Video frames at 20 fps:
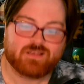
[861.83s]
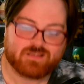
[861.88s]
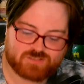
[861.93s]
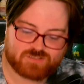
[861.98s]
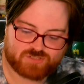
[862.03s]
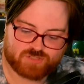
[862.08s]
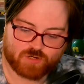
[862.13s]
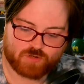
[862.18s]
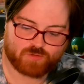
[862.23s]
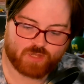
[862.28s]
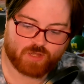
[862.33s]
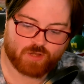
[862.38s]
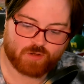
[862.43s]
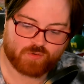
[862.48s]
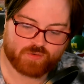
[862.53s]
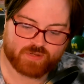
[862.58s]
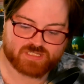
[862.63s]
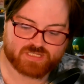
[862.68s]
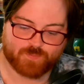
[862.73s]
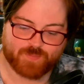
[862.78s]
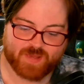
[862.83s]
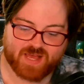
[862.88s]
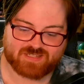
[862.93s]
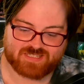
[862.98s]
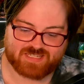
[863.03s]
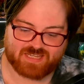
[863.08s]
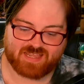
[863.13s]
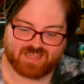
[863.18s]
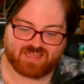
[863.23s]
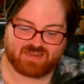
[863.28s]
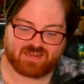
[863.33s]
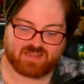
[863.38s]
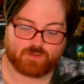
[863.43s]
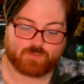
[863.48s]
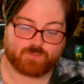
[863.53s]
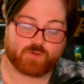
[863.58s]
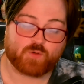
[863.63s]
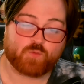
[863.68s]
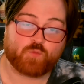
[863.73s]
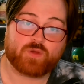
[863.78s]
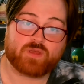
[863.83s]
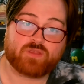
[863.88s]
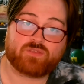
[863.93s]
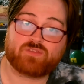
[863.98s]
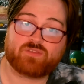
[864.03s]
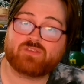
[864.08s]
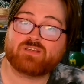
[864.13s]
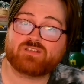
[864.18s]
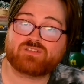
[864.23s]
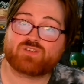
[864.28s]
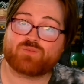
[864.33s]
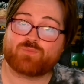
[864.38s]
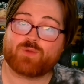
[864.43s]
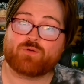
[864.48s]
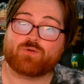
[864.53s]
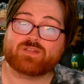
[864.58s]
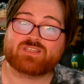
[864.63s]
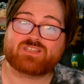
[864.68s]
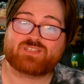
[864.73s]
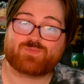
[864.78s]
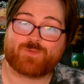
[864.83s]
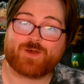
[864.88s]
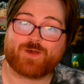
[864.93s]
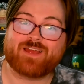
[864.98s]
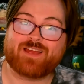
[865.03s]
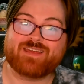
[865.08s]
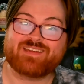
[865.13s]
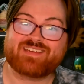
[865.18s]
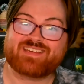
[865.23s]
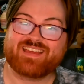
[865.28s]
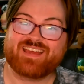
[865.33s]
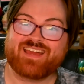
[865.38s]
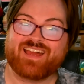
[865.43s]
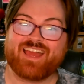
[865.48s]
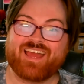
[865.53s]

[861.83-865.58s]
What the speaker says: Solo is about to hit him with the Samoan Spike,